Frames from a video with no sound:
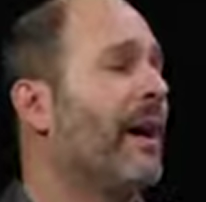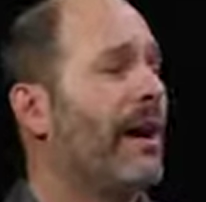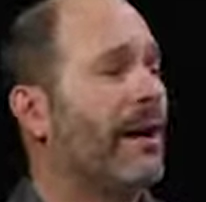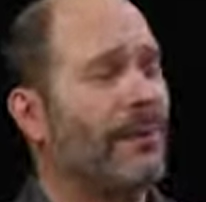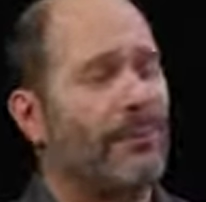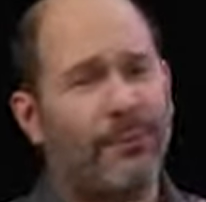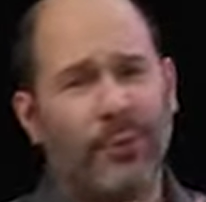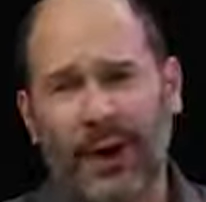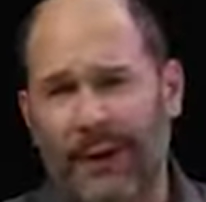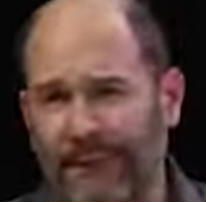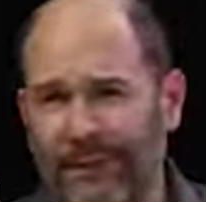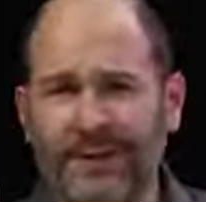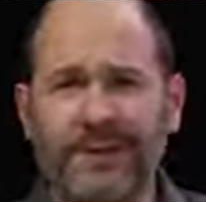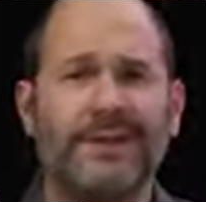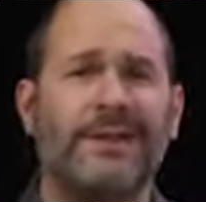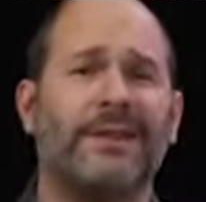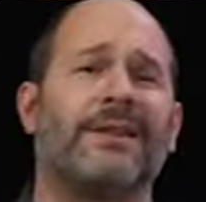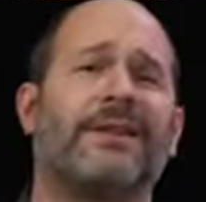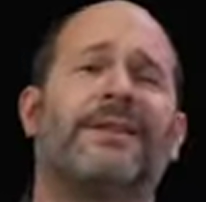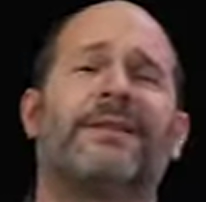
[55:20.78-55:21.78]

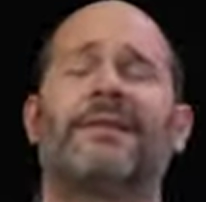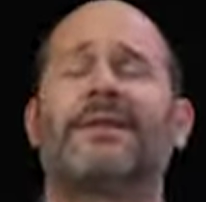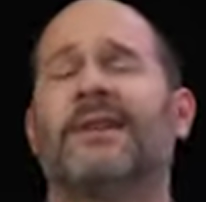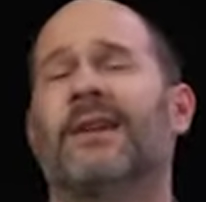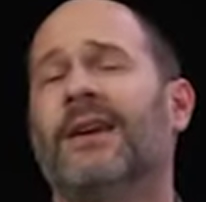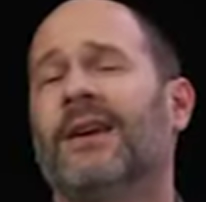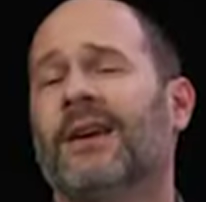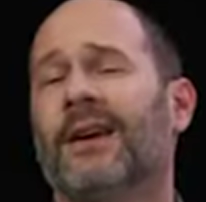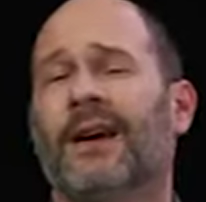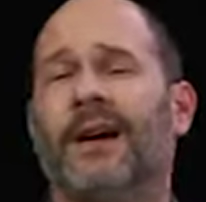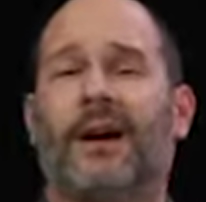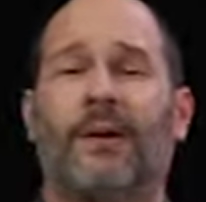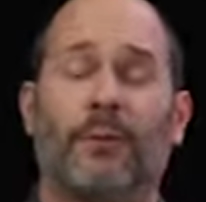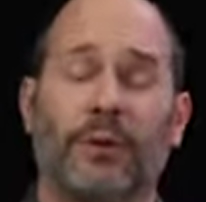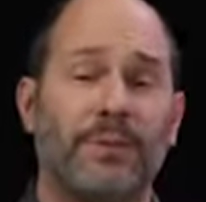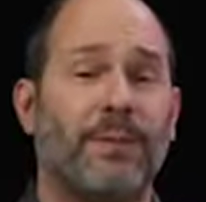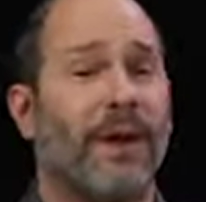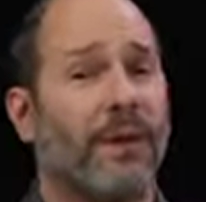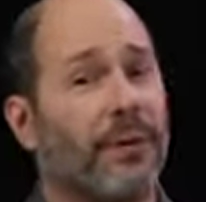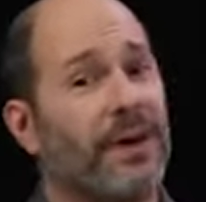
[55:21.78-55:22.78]
preferences,
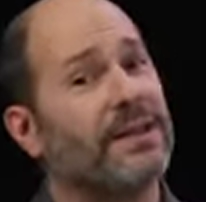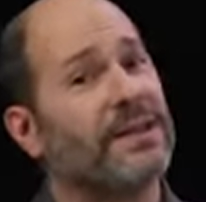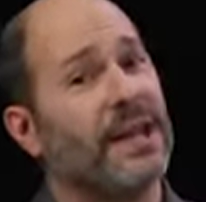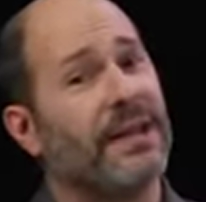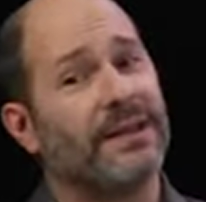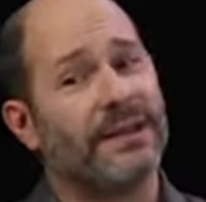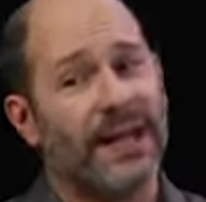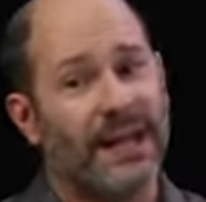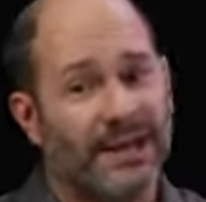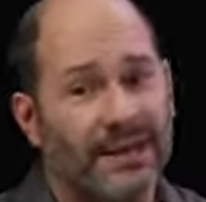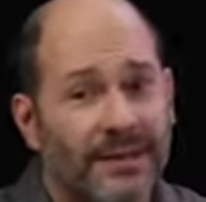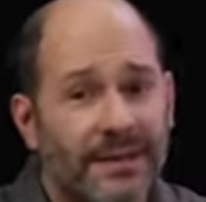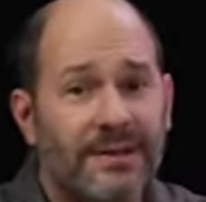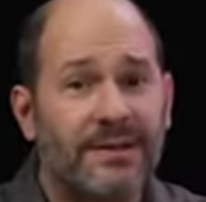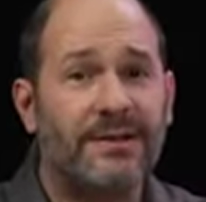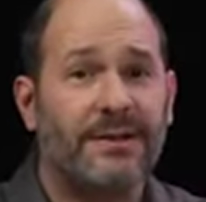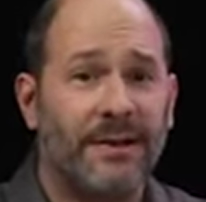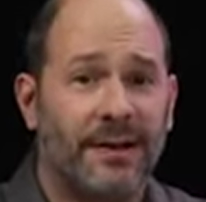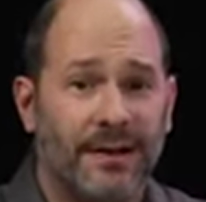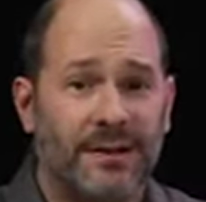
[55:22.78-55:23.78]
which, by the way, that
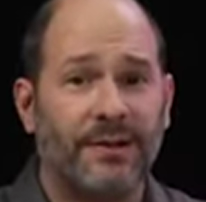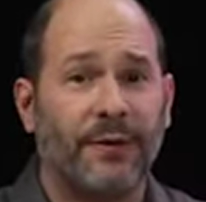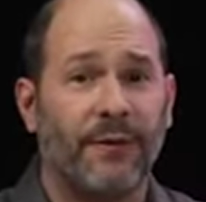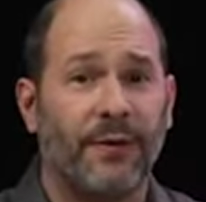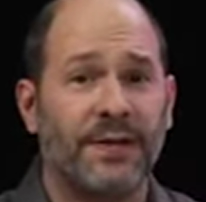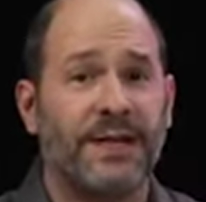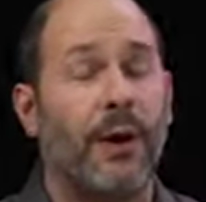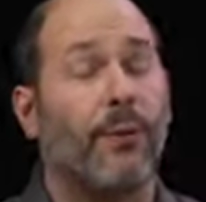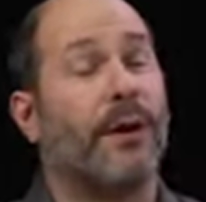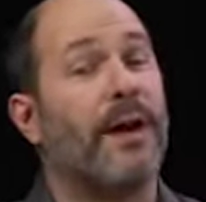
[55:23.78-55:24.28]
is a difference now.